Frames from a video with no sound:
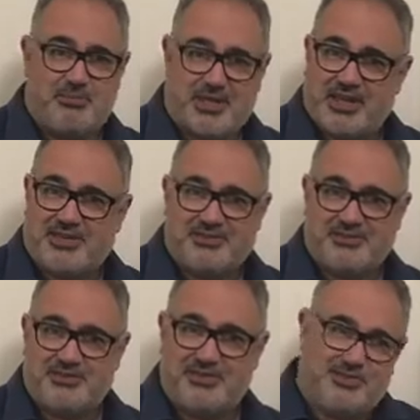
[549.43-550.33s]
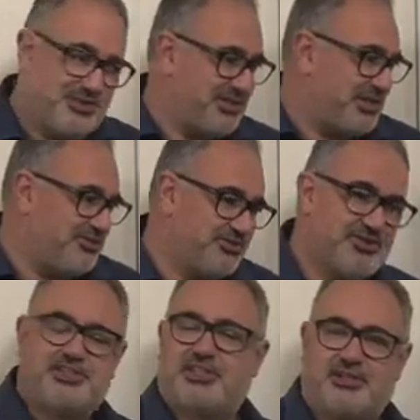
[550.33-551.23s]
pain. You look at their
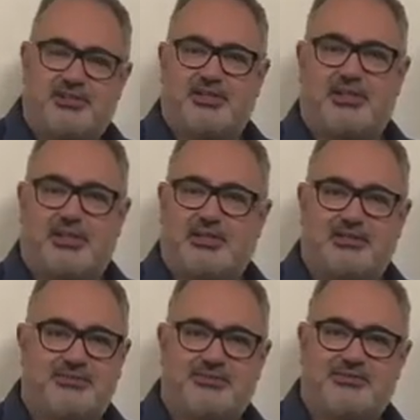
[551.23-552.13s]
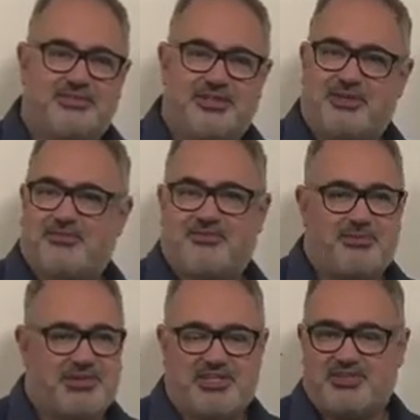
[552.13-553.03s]
drug chart and, you know, for the
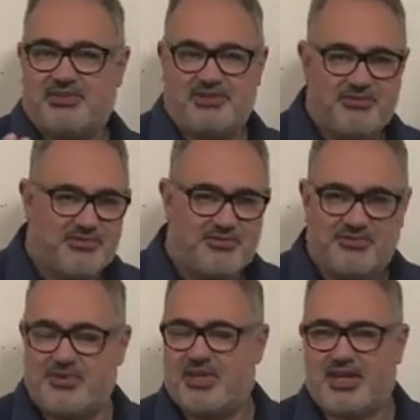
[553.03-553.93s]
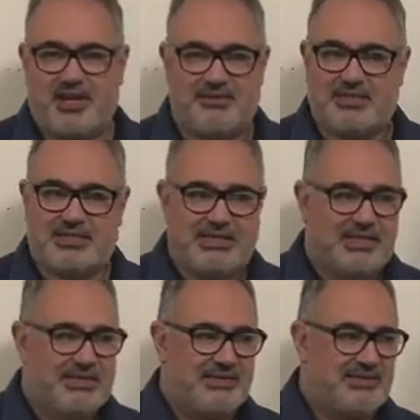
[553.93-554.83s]
past 24 or 48 hours,
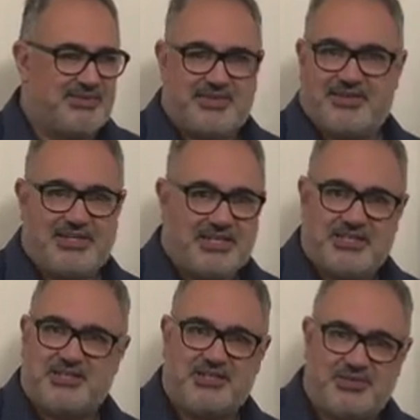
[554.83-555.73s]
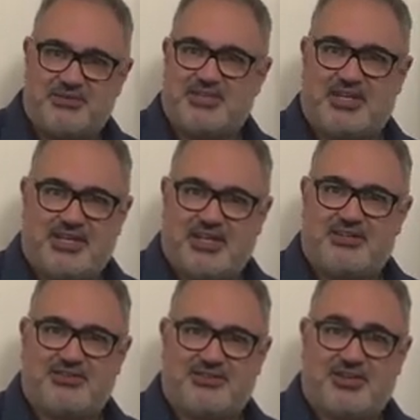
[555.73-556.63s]
they've hardly needed to use any
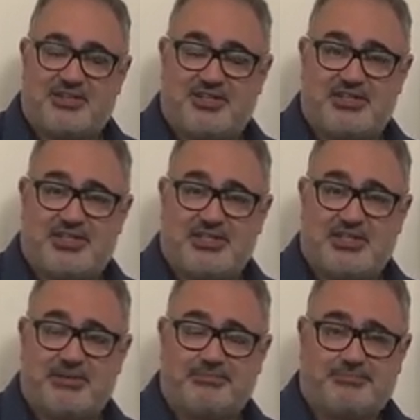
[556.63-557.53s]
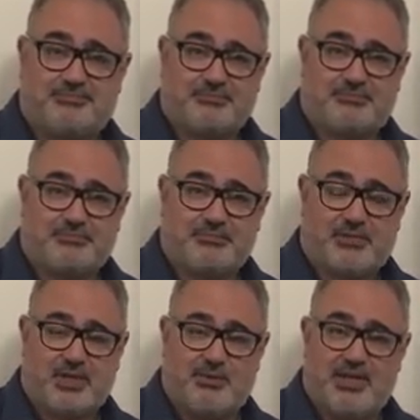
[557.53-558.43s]
extra analgesia.
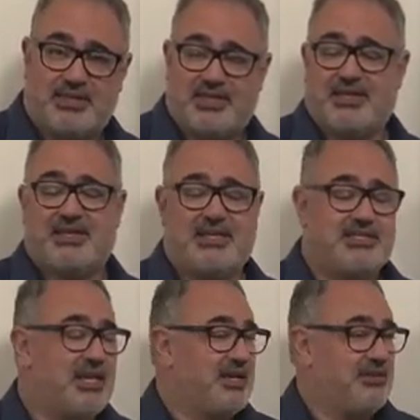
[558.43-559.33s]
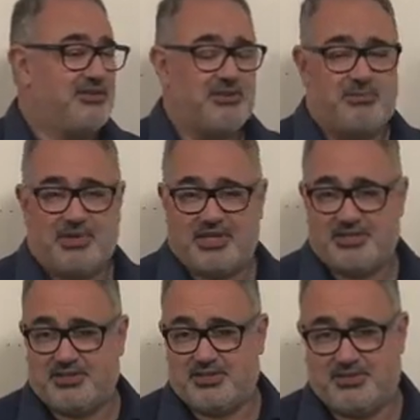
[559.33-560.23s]
Well, in that case, you've got a
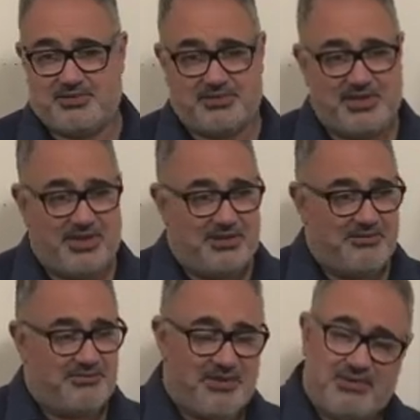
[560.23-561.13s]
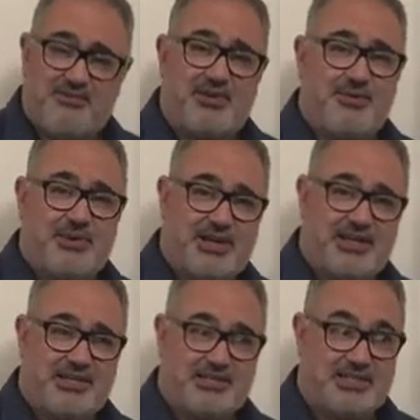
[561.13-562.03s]
patient who's very, very well
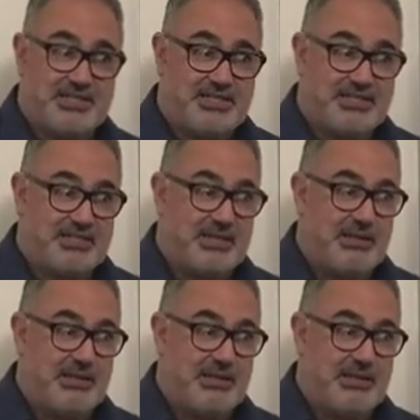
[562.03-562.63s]
analgesed,